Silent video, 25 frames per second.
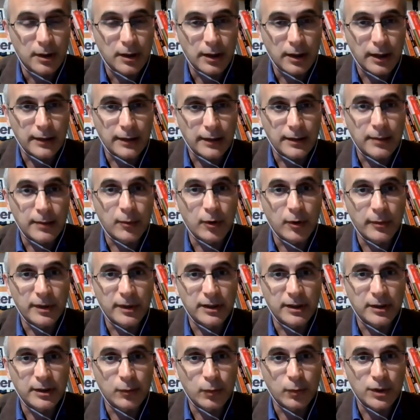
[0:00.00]
at the
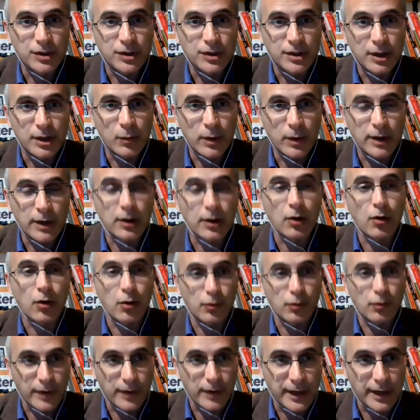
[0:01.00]
moment in which were
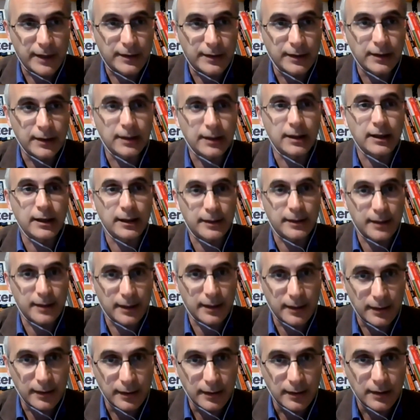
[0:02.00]
already in
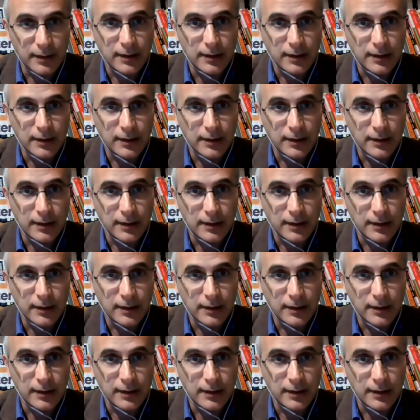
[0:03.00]
Italy.